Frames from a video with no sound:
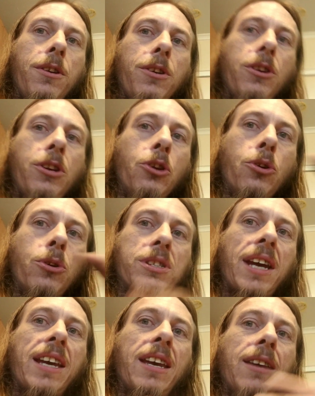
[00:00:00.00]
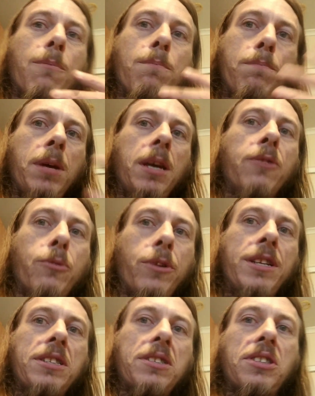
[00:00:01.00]
you're taking a big
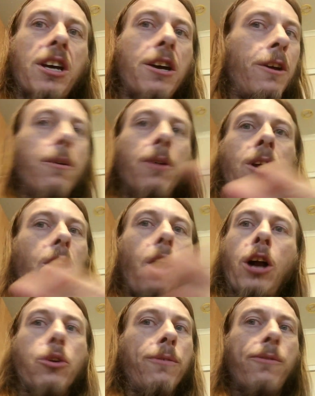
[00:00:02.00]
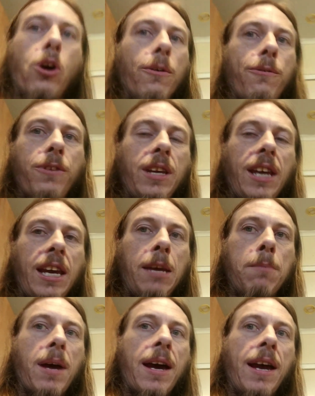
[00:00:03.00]
risk. So I could have gone for the
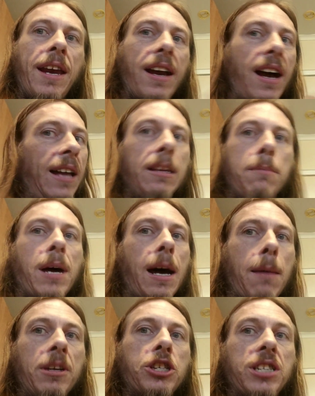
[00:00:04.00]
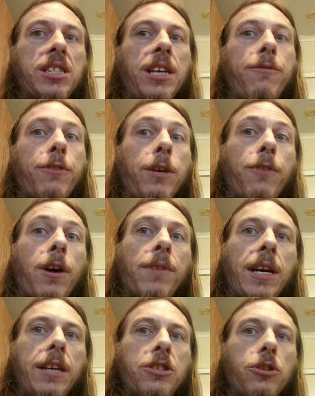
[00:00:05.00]
eBay Alibaba
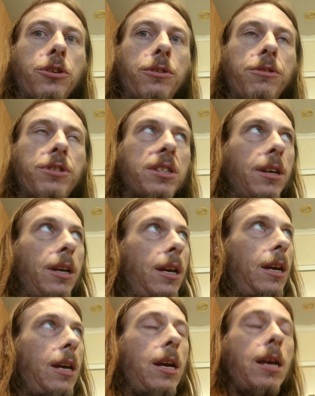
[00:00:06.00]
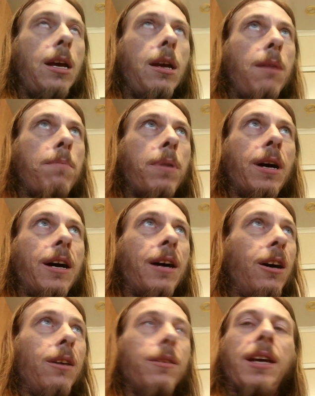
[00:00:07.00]
GT3582s,
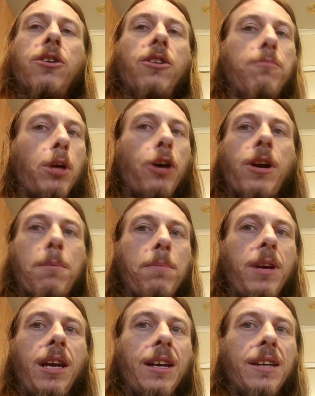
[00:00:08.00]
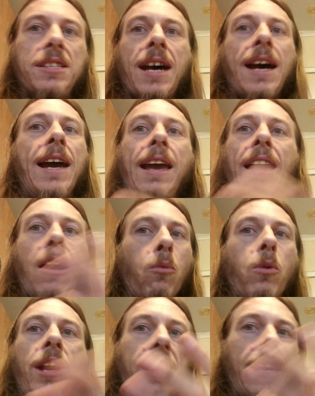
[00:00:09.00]
but they could have blown up in a day, a
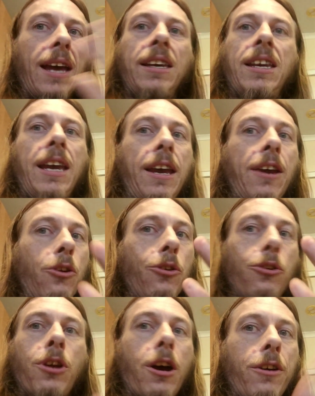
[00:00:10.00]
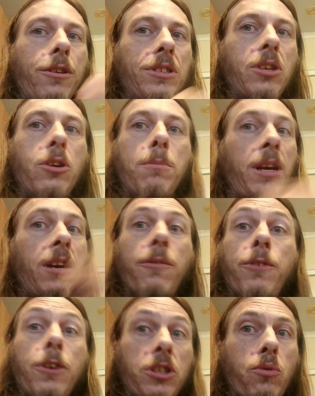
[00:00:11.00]
week, a year, who knows. Could have been the
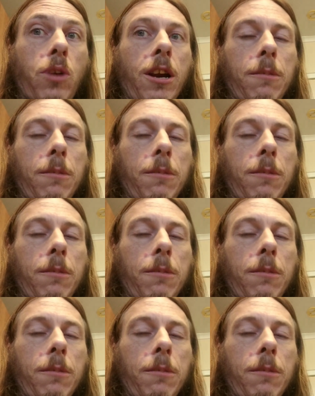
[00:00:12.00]
first run.